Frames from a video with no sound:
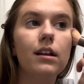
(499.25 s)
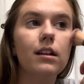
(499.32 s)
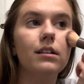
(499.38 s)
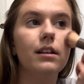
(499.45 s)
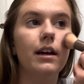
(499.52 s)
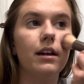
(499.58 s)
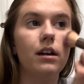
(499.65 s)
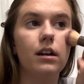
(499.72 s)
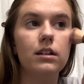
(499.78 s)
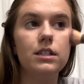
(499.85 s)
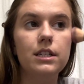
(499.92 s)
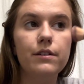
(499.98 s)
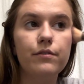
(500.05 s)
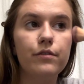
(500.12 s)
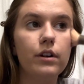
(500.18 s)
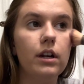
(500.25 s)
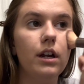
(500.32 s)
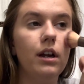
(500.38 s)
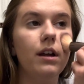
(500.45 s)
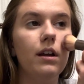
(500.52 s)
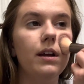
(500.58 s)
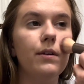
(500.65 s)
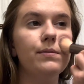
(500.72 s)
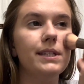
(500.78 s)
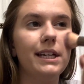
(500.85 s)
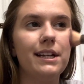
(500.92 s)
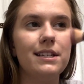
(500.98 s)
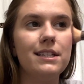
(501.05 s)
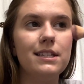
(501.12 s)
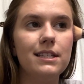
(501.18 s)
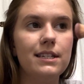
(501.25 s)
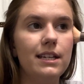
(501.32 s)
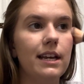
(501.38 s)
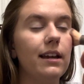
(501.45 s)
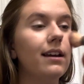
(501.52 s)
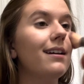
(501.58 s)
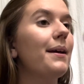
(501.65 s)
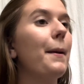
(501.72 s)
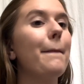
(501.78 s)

Like it was like a stick,